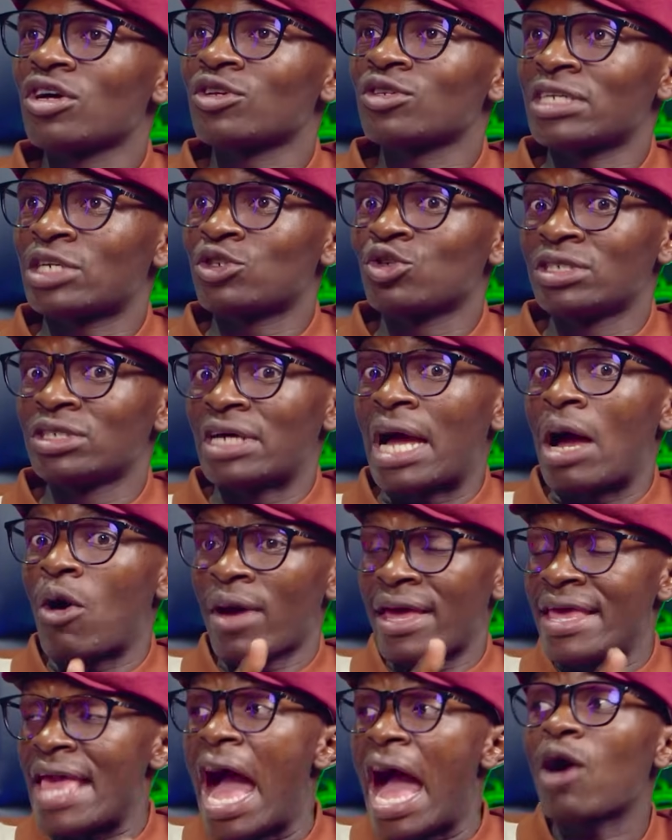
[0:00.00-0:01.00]
okay,
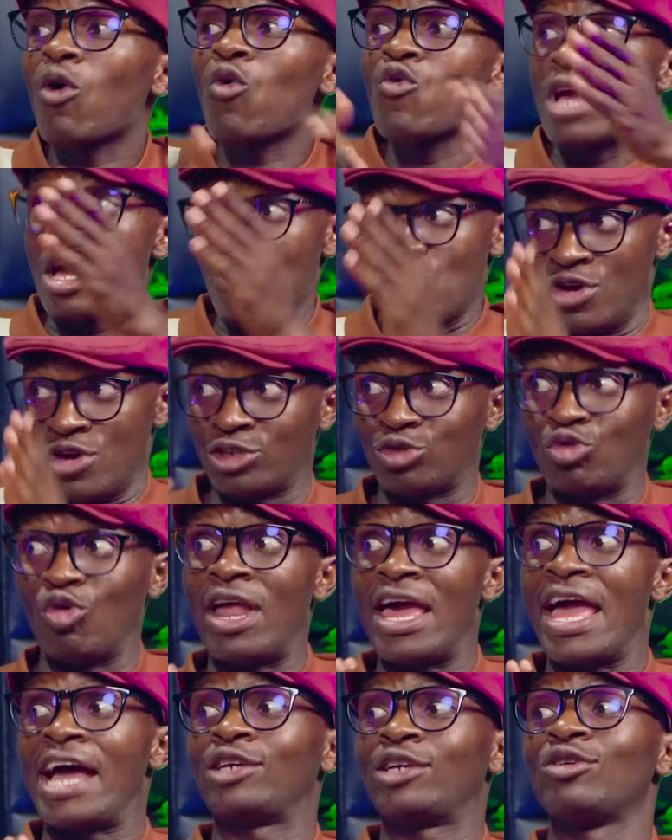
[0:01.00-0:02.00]
US
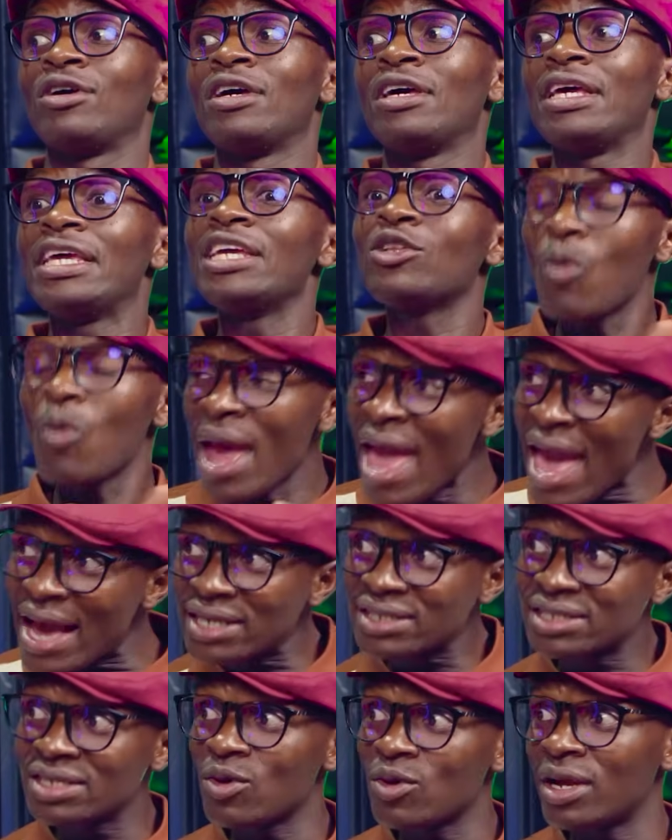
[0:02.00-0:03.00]
dollar. It
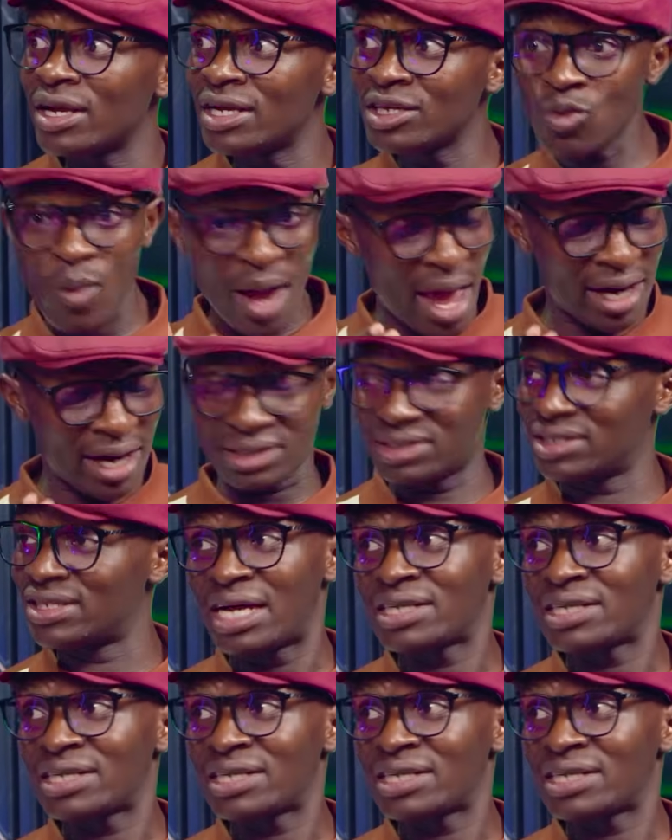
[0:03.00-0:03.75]
worked. It worked.